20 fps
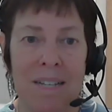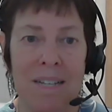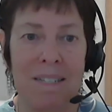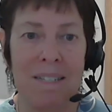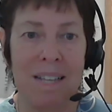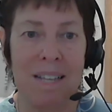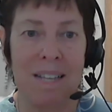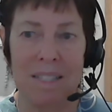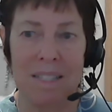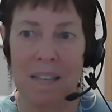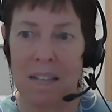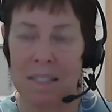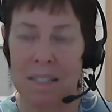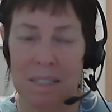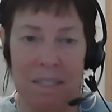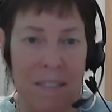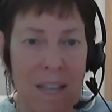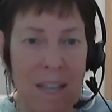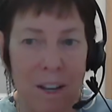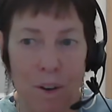It's a
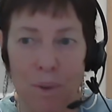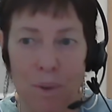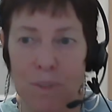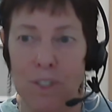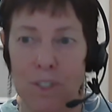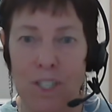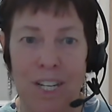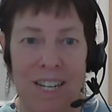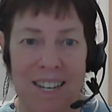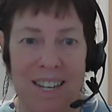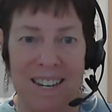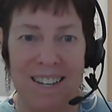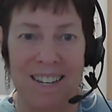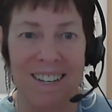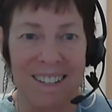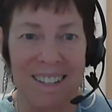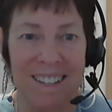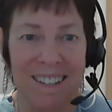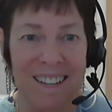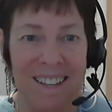single gene,
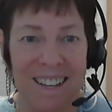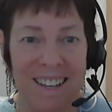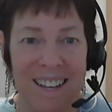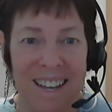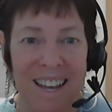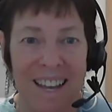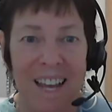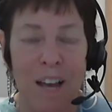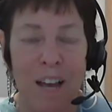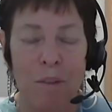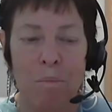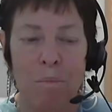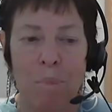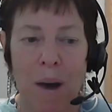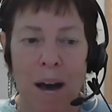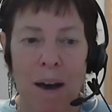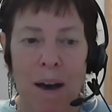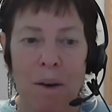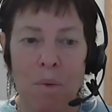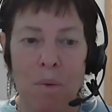
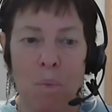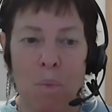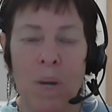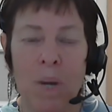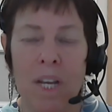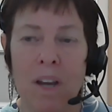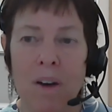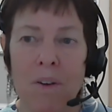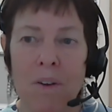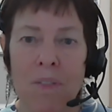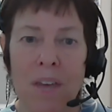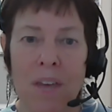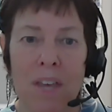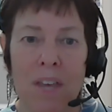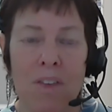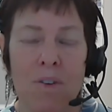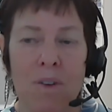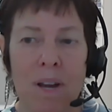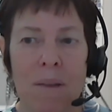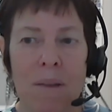but we know that
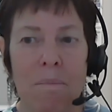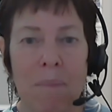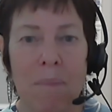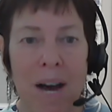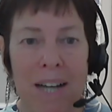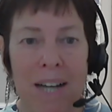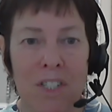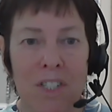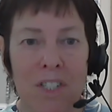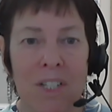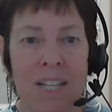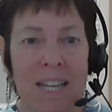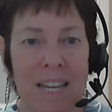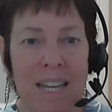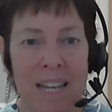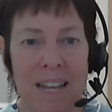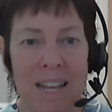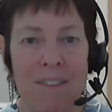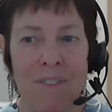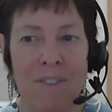you can modulate
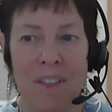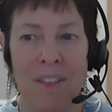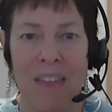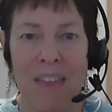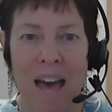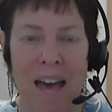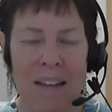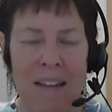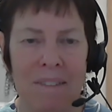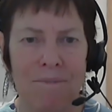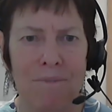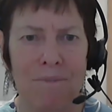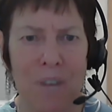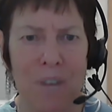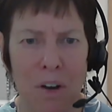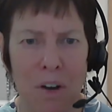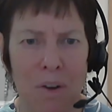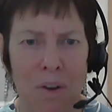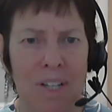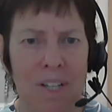even that
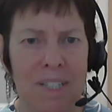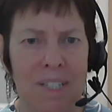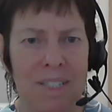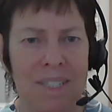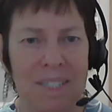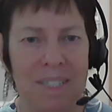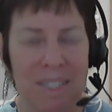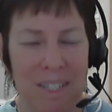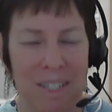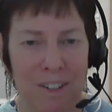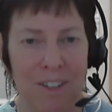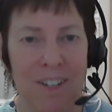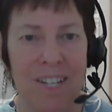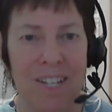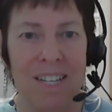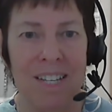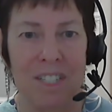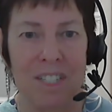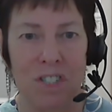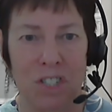very
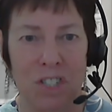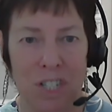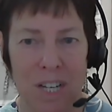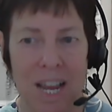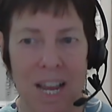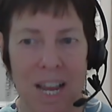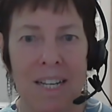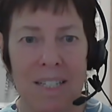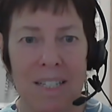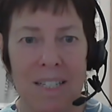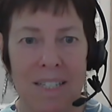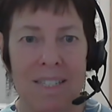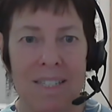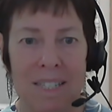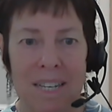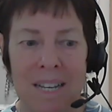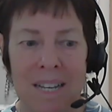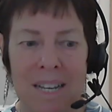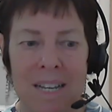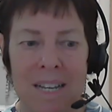serious genetic
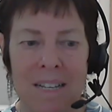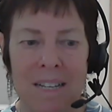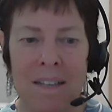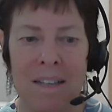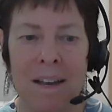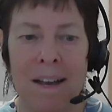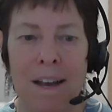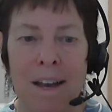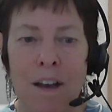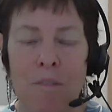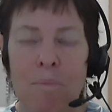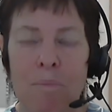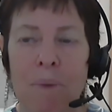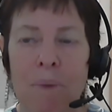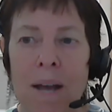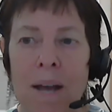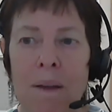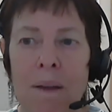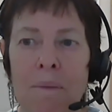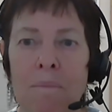disease
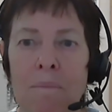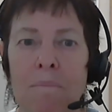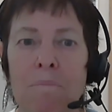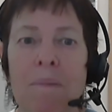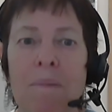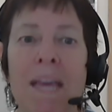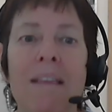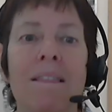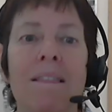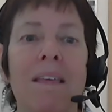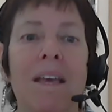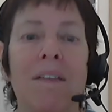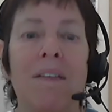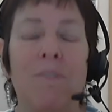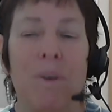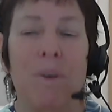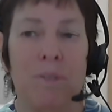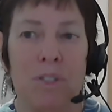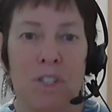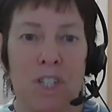by bathing
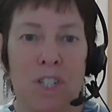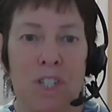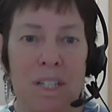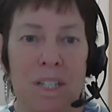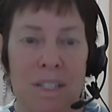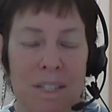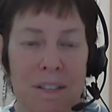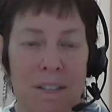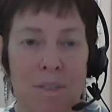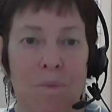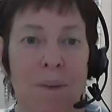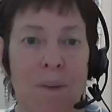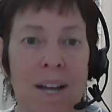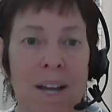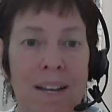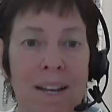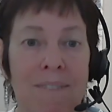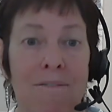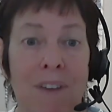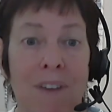those genes in the right
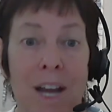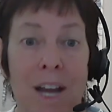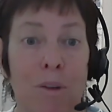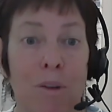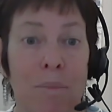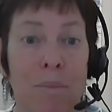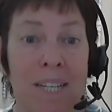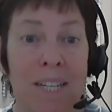environment